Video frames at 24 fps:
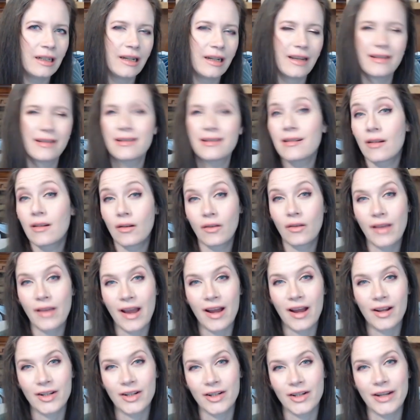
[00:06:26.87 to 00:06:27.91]
It's called The
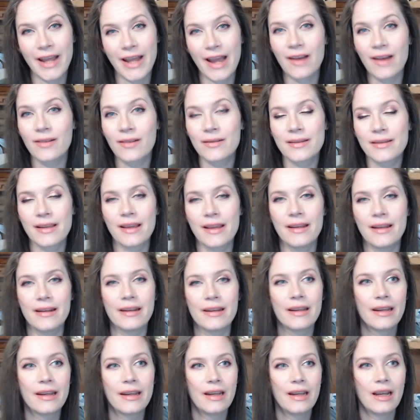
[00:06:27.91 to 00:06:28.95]
Haunted House and
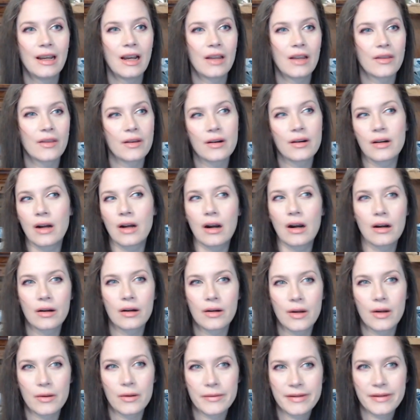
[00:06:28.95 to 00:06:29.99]
there are
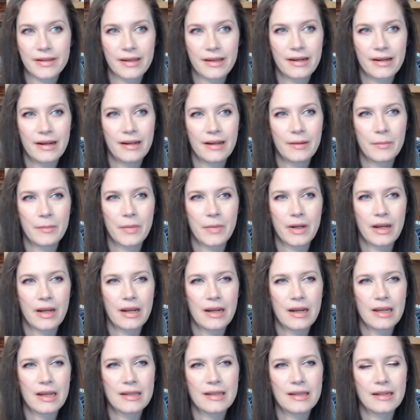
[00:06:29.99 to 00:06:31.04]
ghosts in it, but
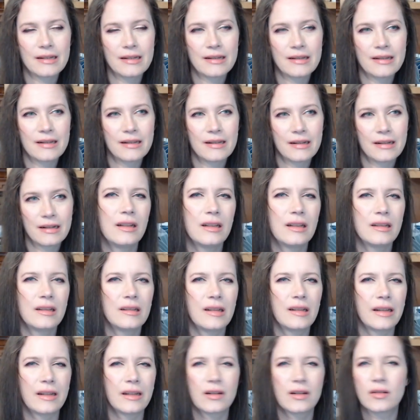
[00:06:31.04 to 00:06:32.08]
it isn't
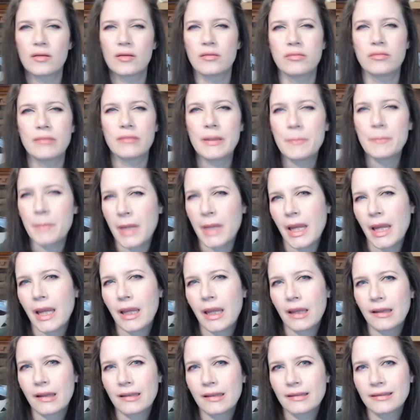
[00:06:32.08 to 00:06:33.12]
like
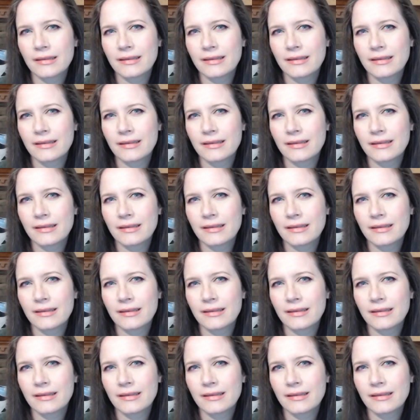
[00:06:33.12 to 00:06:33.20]
creepy.